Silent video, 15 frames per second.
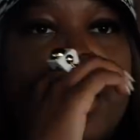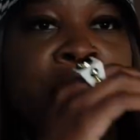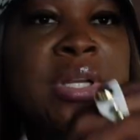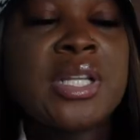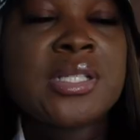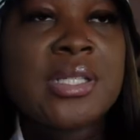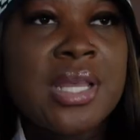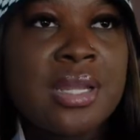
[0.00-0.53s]
out what
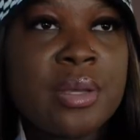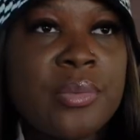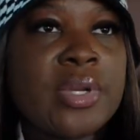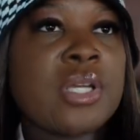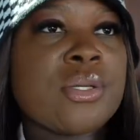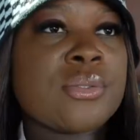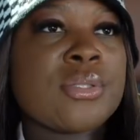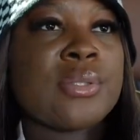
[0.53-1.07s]
nail salon I
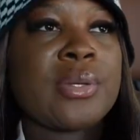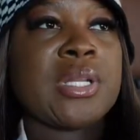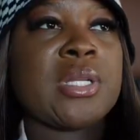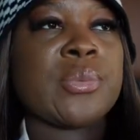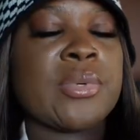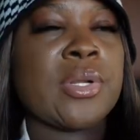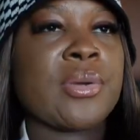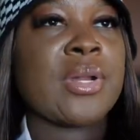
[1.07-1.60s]
want to go to. I
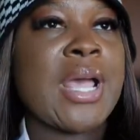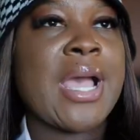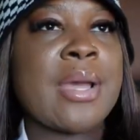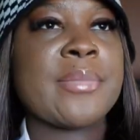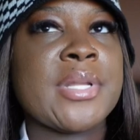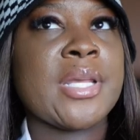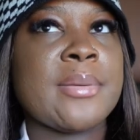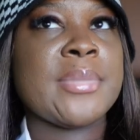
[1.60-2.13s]
did want to go to
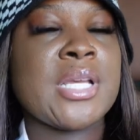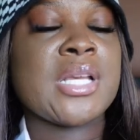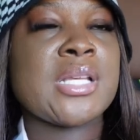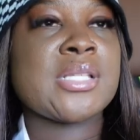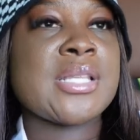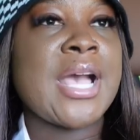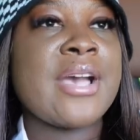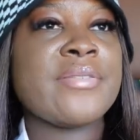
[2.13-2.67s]
Omnia
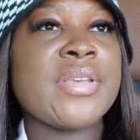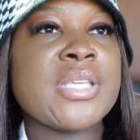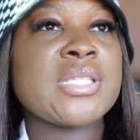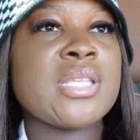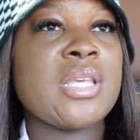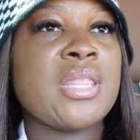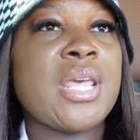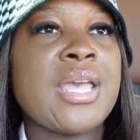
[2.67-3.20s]
because
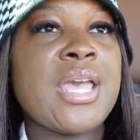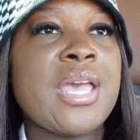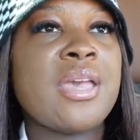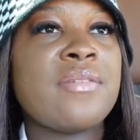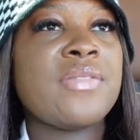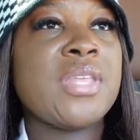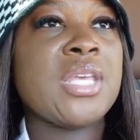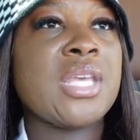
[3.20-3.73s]
obviously they
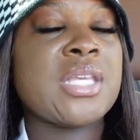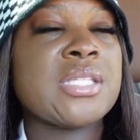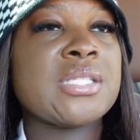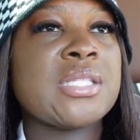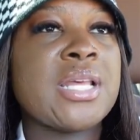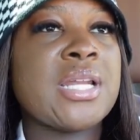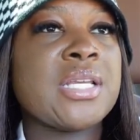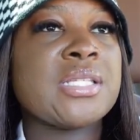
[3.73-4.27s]
have the
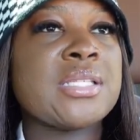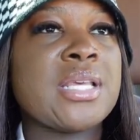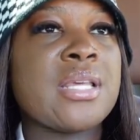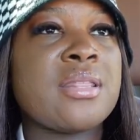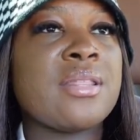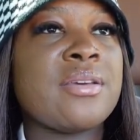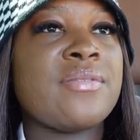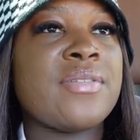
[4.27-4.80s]
aesthetics
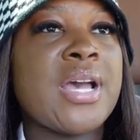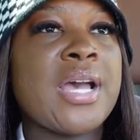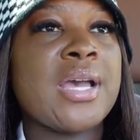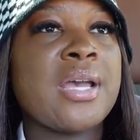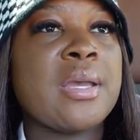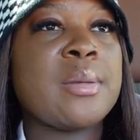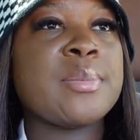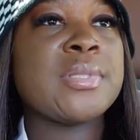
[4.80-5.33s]
and the
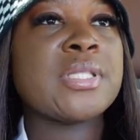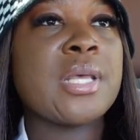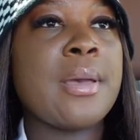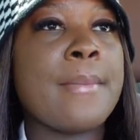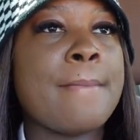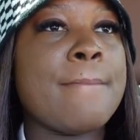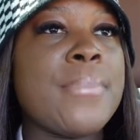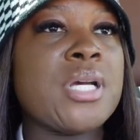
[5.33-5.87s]
vibes,
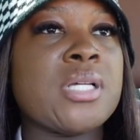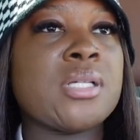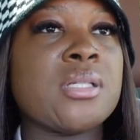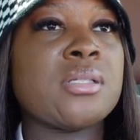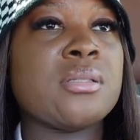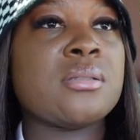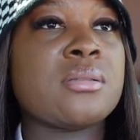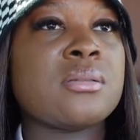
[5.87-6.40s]

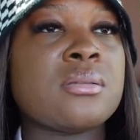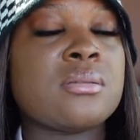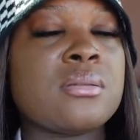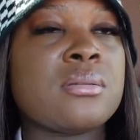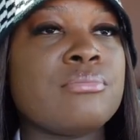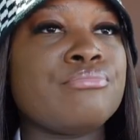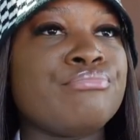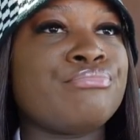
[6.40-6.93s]
but
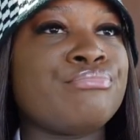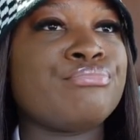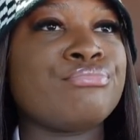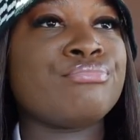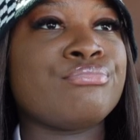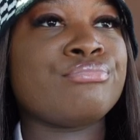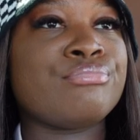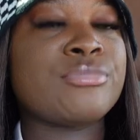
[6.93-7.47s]

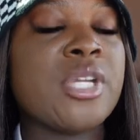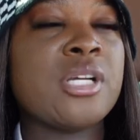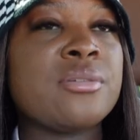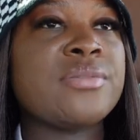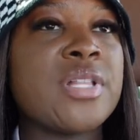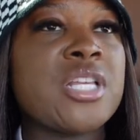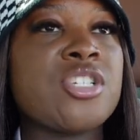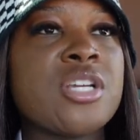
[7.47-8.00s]
I don't
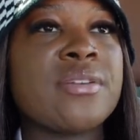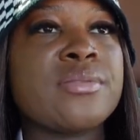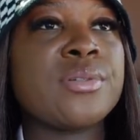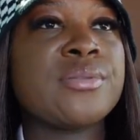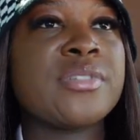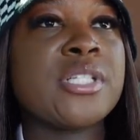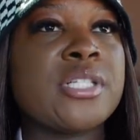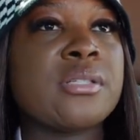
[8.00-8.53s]
feel like driving
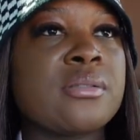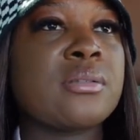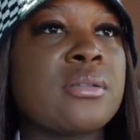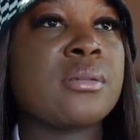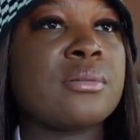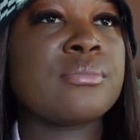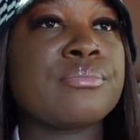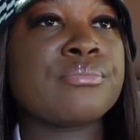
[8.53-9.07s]
over there,
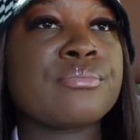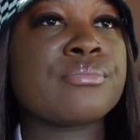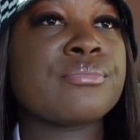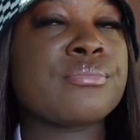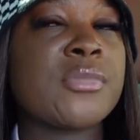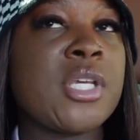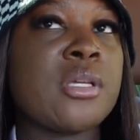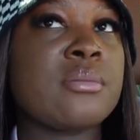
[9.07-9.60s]
so.
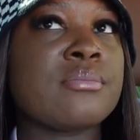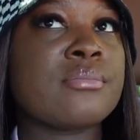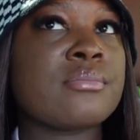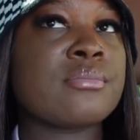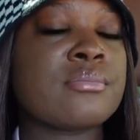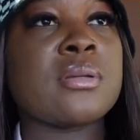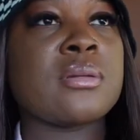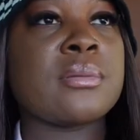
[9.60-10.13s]

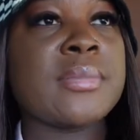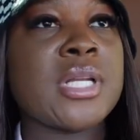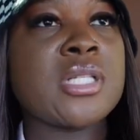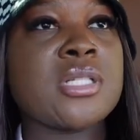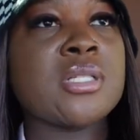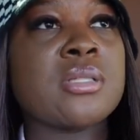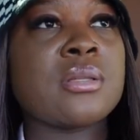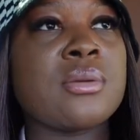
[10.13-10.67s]
About to
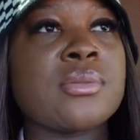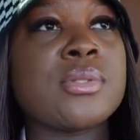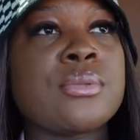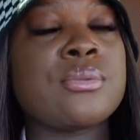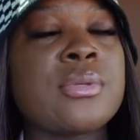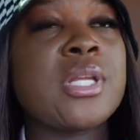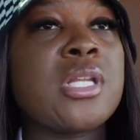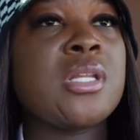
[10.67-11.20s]
just go to
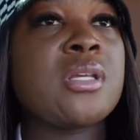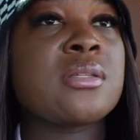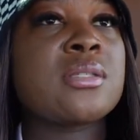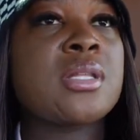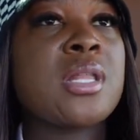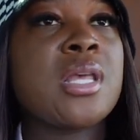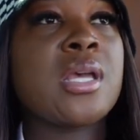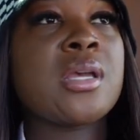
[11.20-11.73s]
any nail
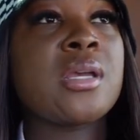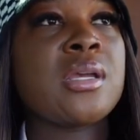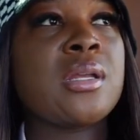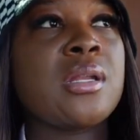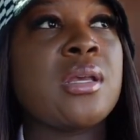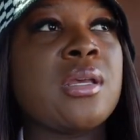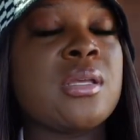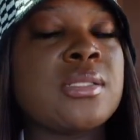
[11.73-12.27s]
salon,
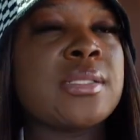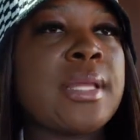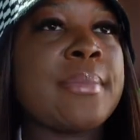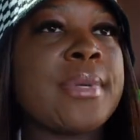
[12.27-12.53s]
stop